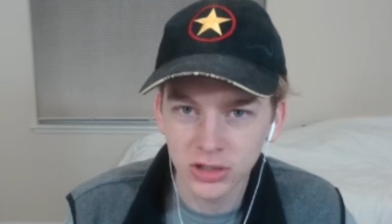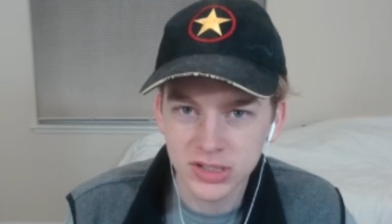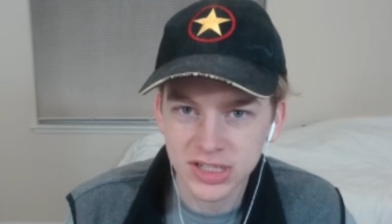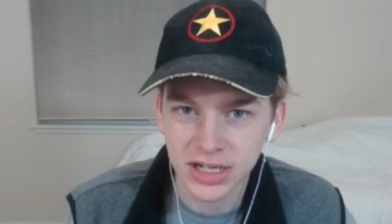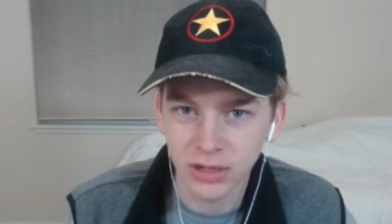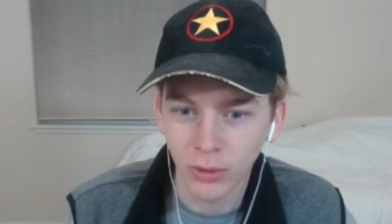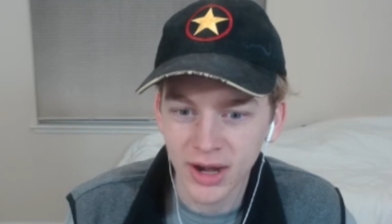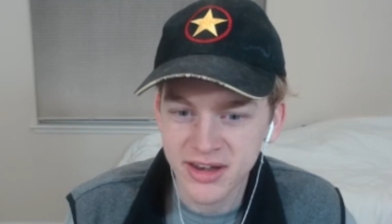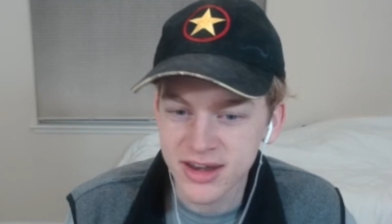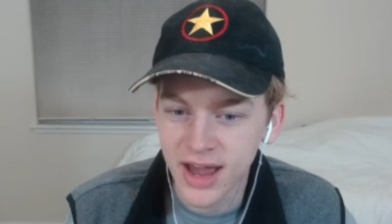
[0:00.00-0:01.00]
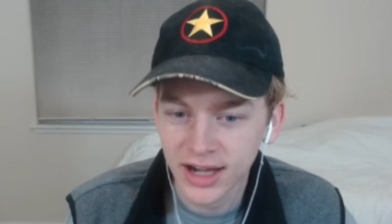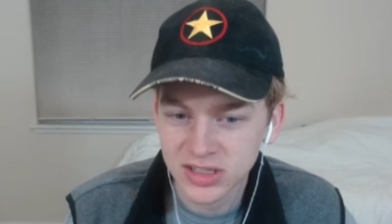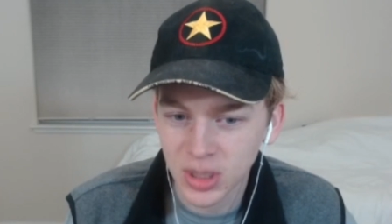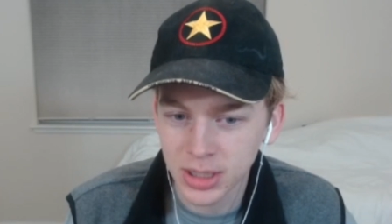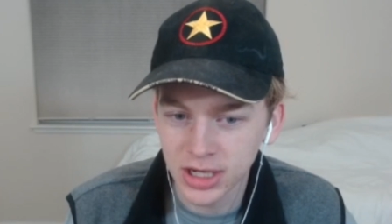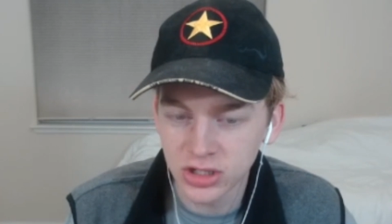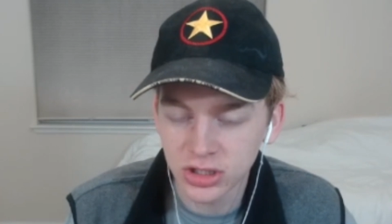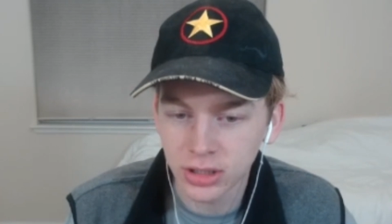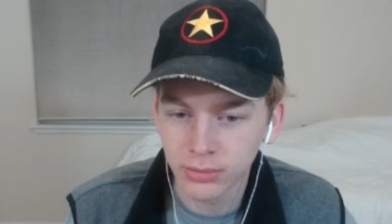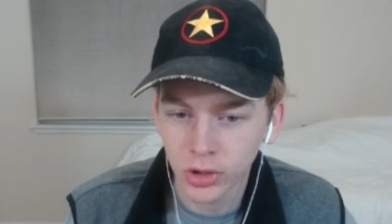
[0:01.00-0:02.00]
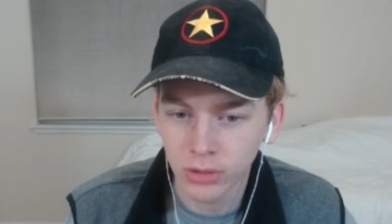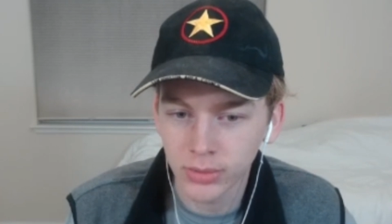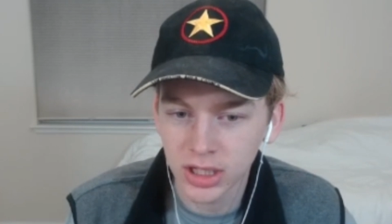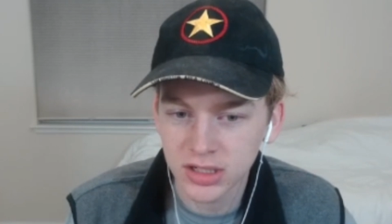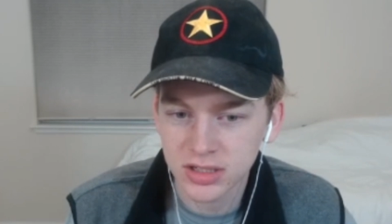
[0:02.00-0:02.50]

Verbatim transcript: You're standing right next to the engine compartment,